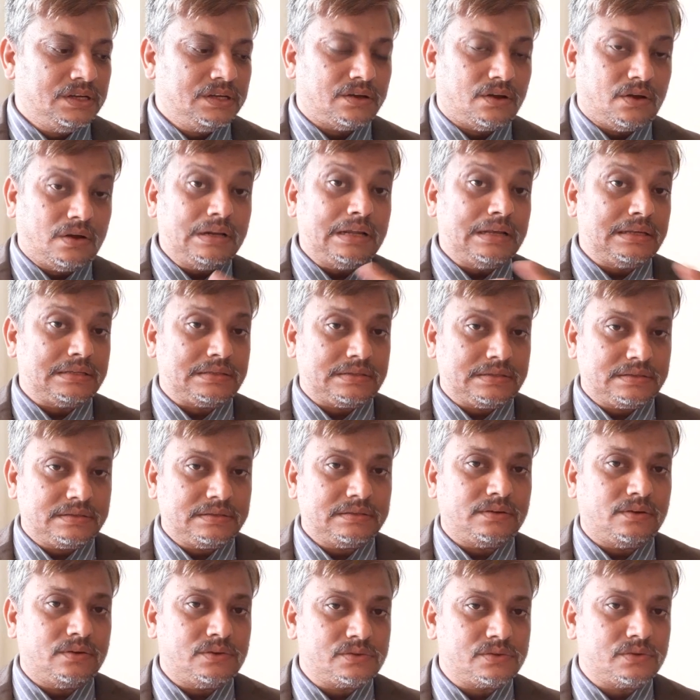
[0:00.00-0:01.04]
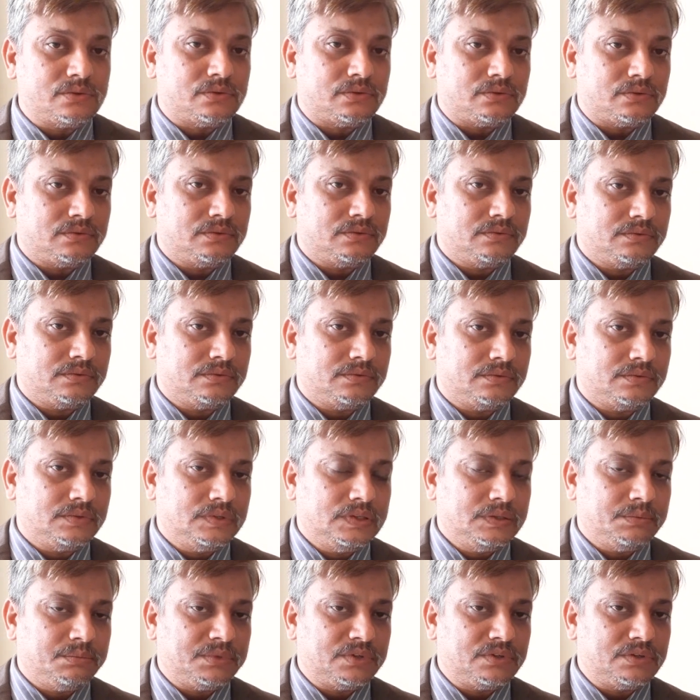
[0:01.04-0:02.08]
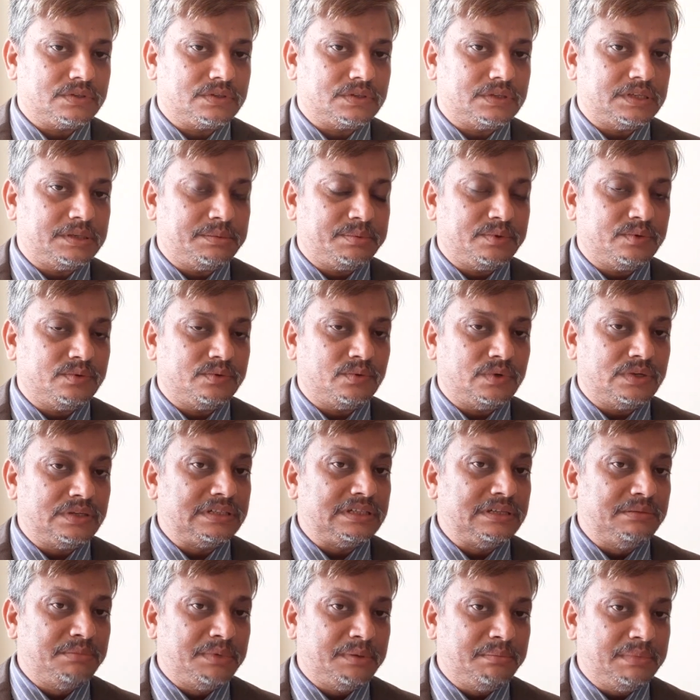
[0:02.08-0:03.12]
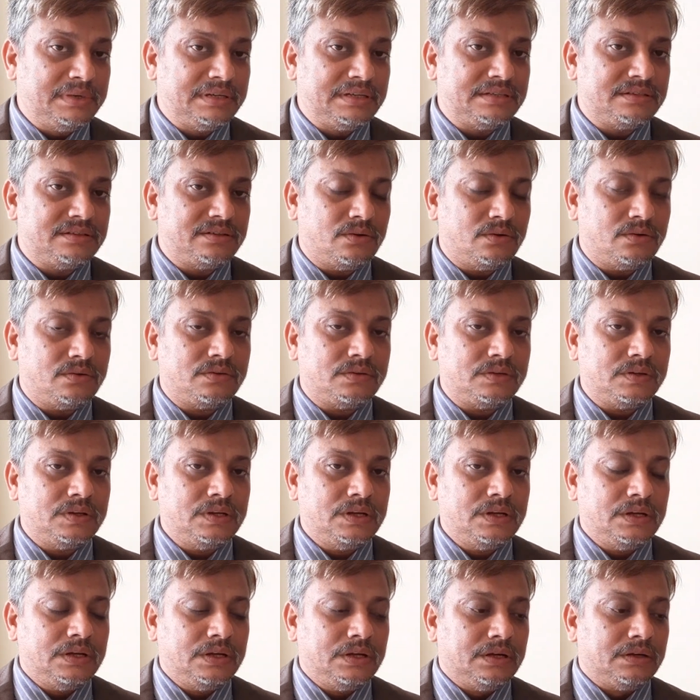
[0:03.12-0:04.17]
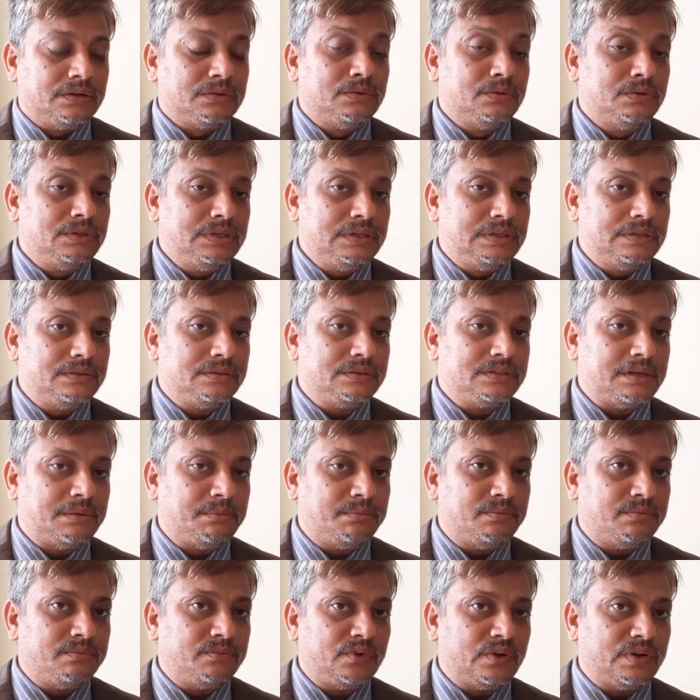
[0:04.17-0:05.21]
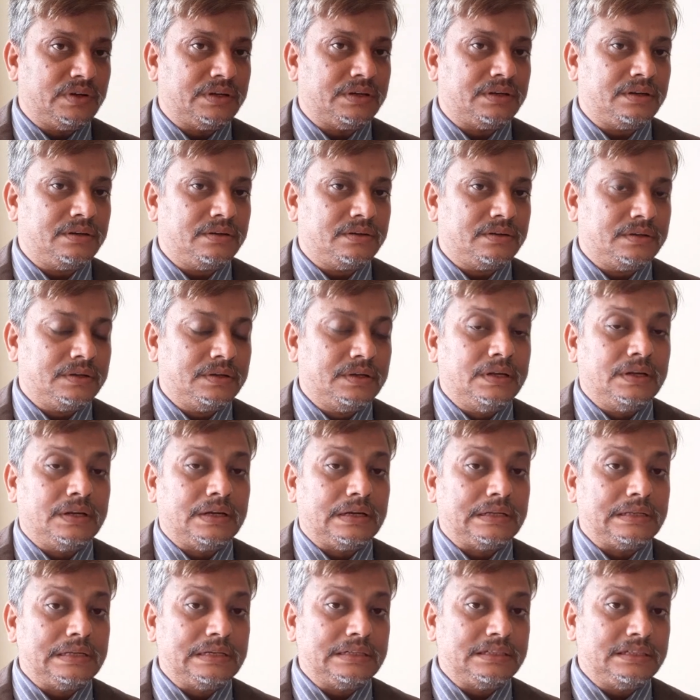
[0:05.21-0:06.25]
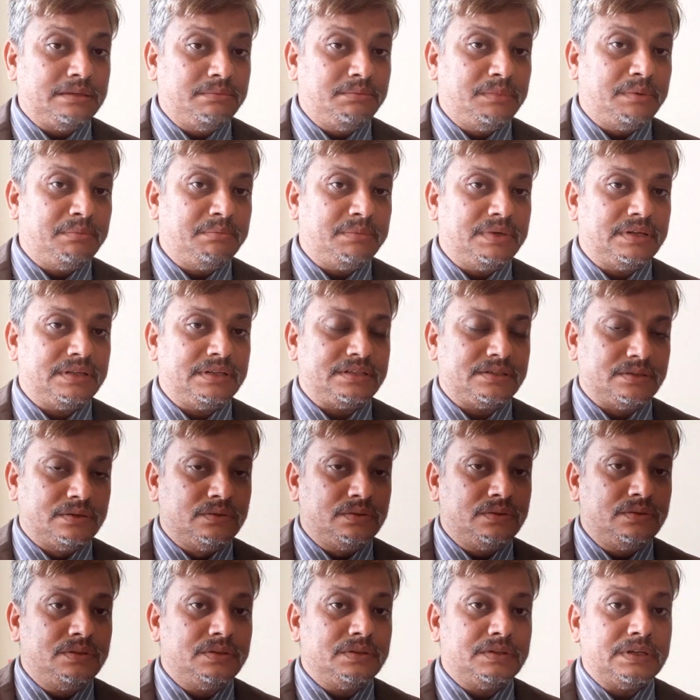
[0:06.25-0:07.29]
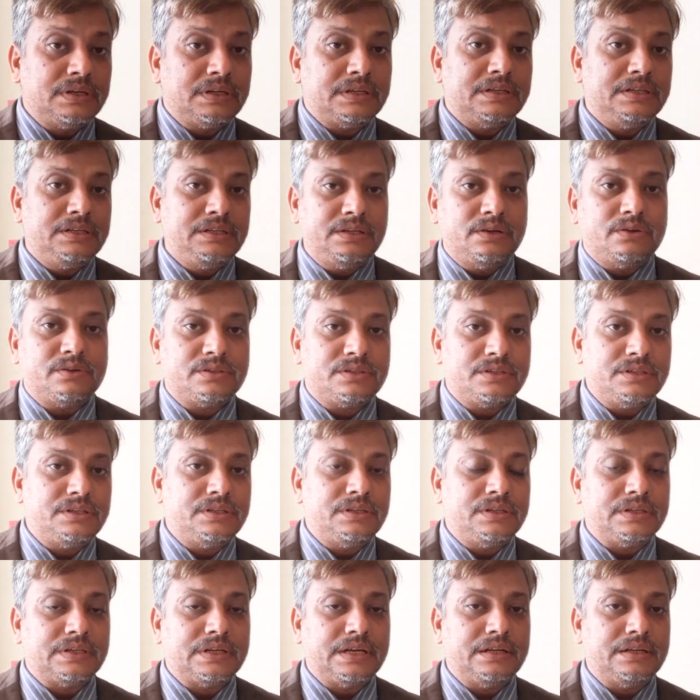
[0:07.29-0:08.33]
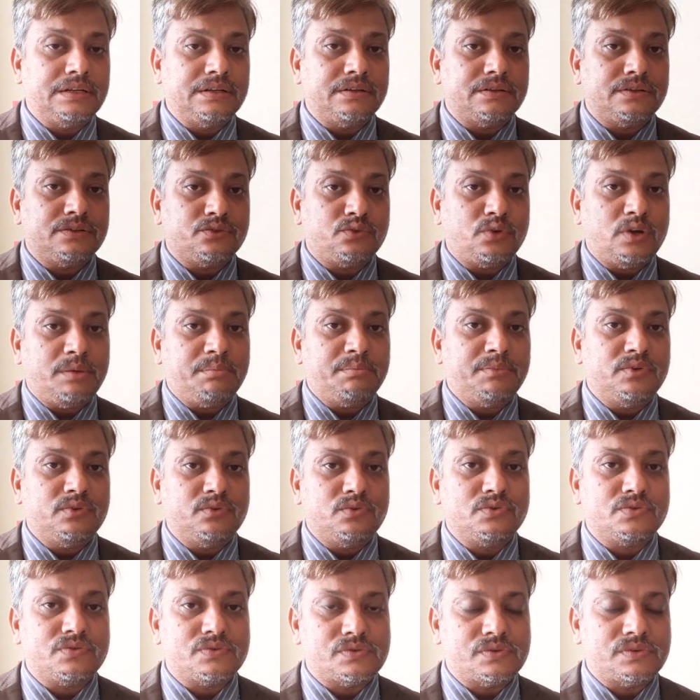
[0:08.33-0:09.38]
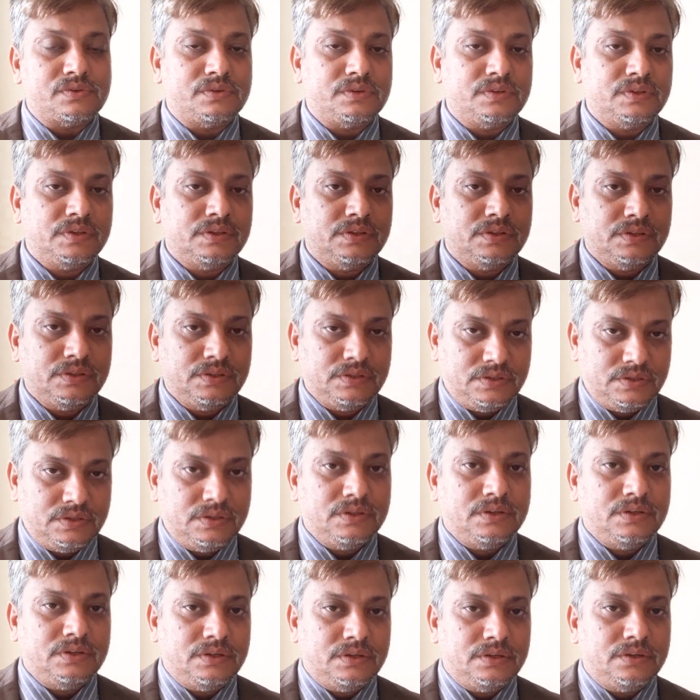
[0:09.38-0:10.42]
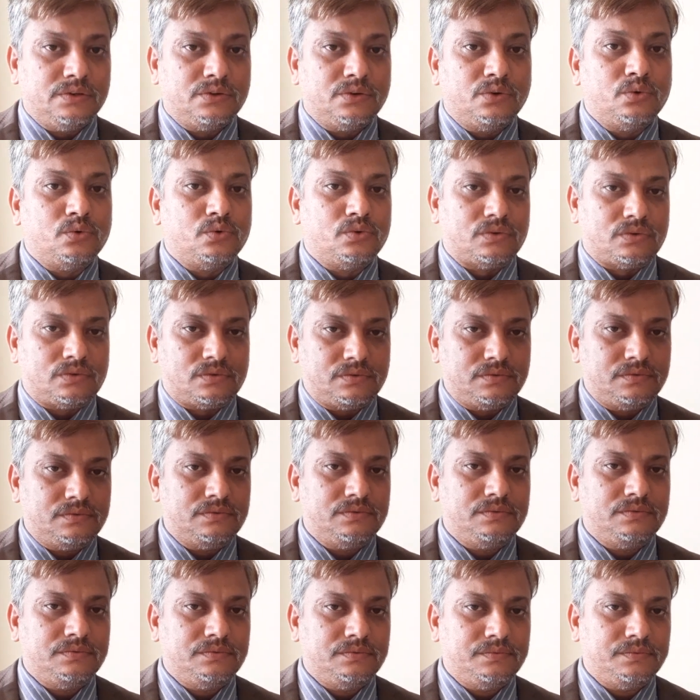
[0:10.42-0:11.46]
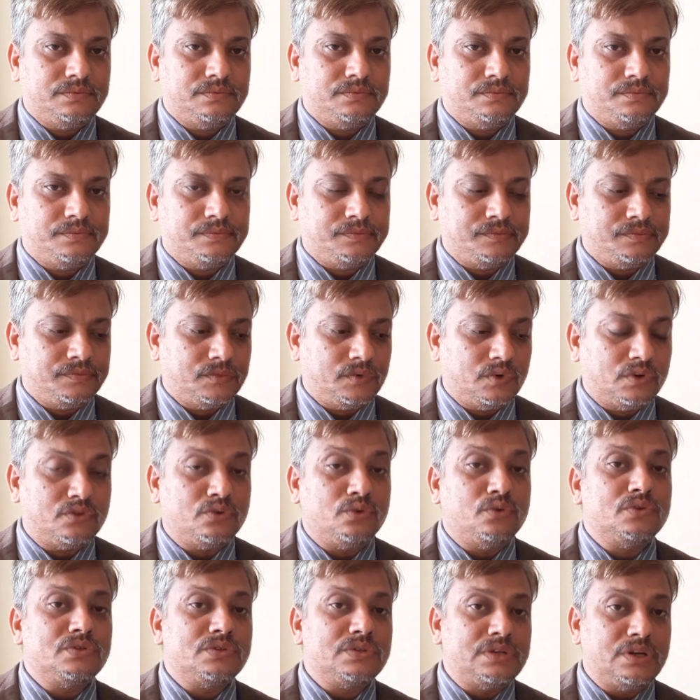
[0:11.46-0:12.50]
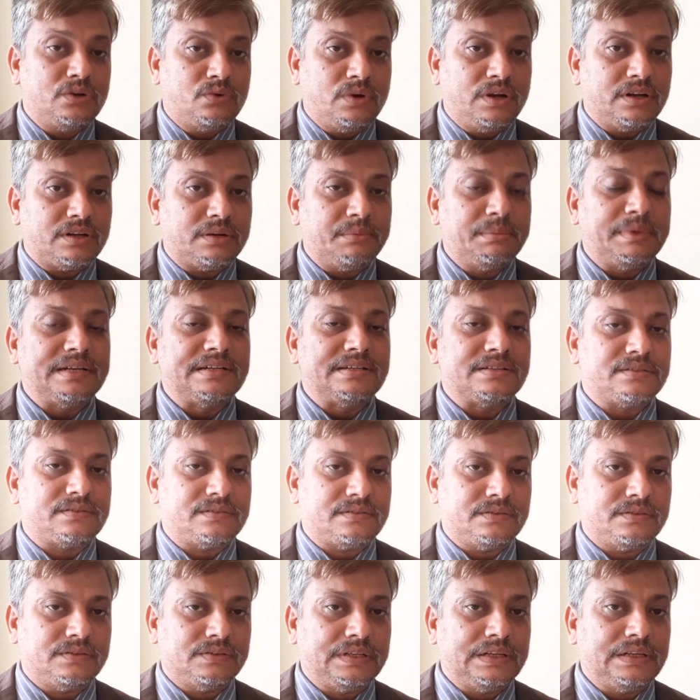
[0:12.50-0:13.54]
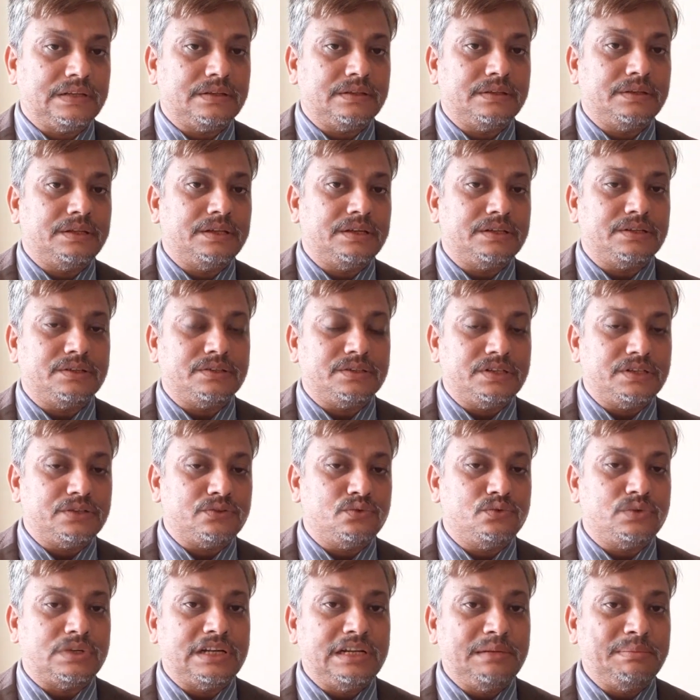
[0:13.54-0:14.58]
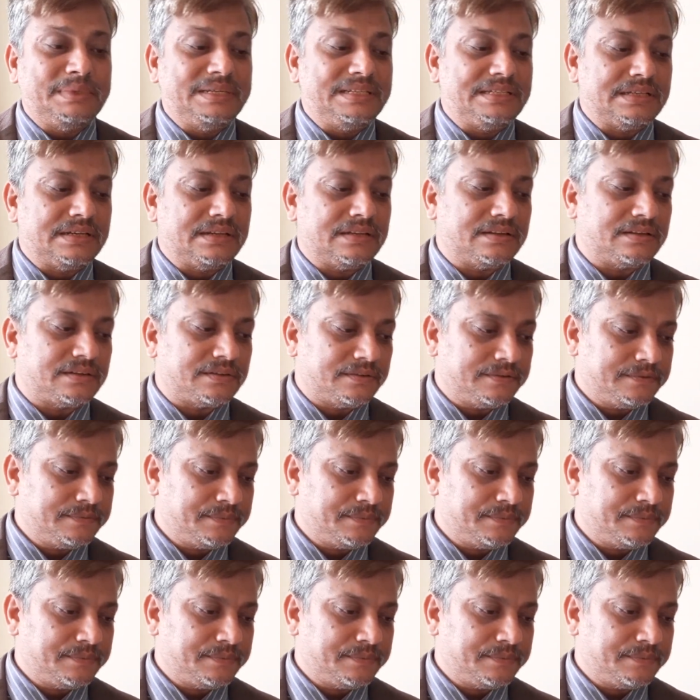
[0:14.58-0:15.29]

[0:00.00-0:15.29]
honest also, because if one team member is not good in somewhere, other team member is good, he or she can swap those role or those requirements. They should help each other.